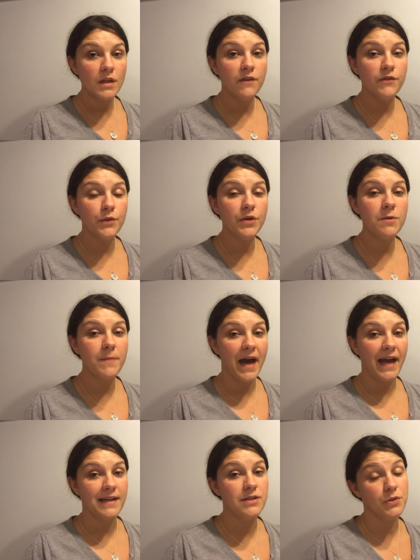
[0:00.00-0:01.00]
if you were to
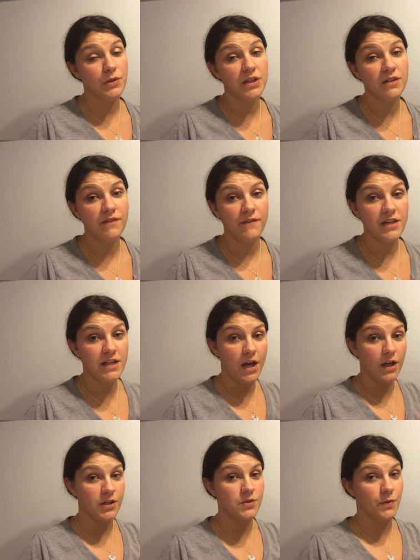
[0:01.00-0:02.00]
buy
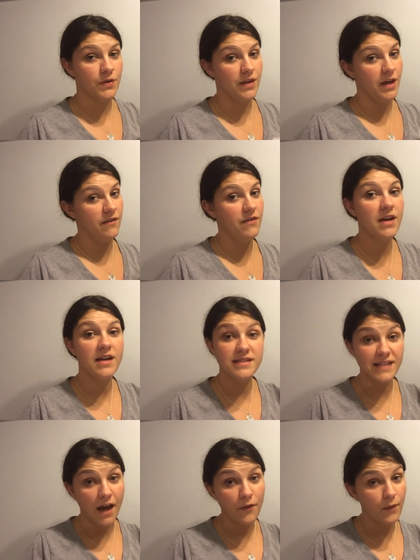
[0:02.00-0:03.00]
$250 worth of
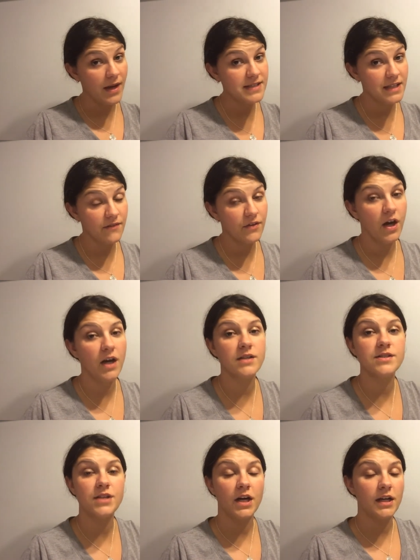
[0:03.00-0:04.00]
Southwest gift
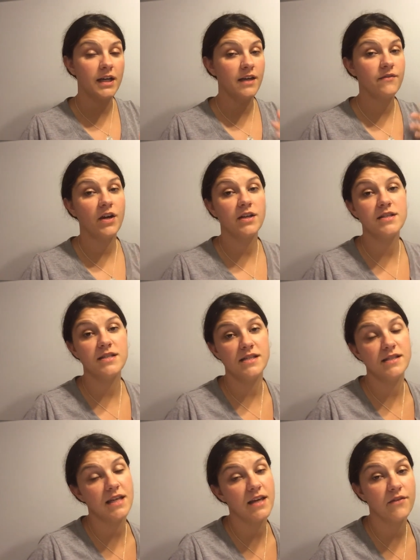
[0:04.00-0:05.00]
cards, Target gift cards,
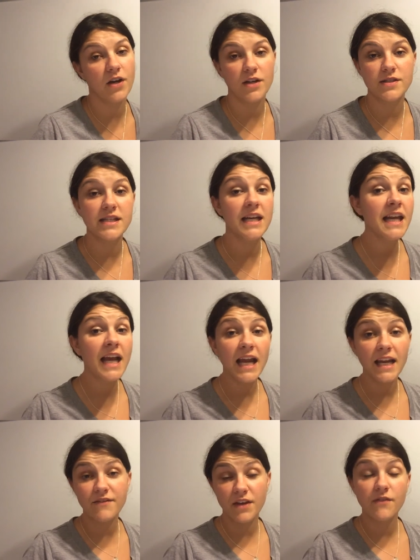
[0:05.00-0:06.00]
Disney gift cards, any
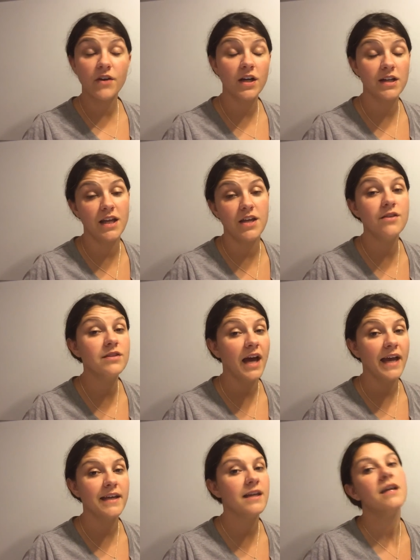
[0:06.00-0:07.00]
kind of gift card that you
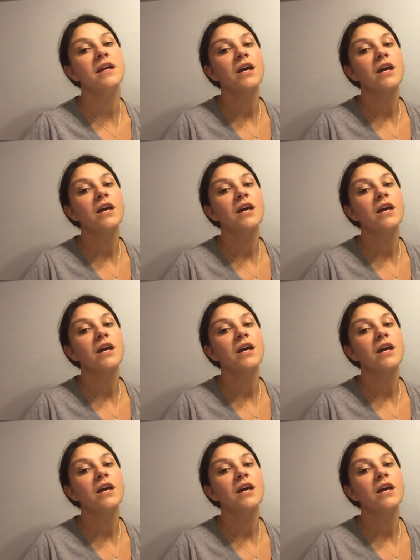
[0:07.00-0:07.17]
like,